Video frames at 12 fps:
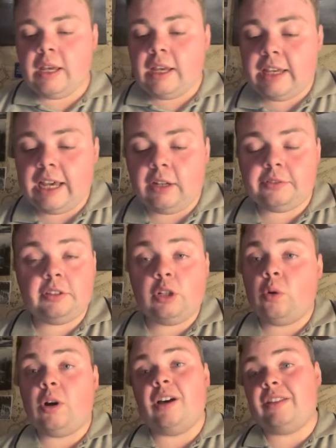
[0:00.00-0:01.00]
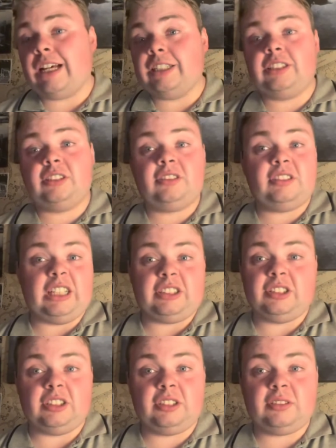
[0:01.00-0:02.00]
Yeah, obviously, you know what, that's, that's
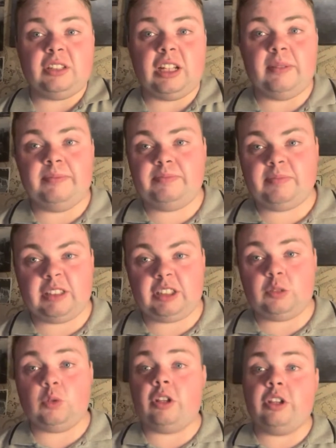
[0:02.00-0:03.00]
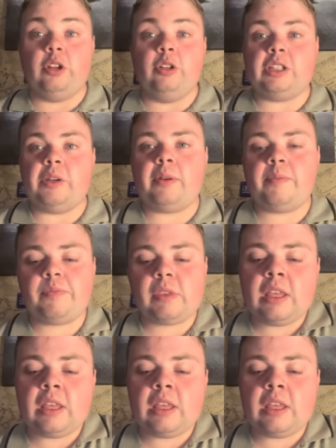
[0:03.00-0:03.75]
just, uh, that's just one of the news, anyway.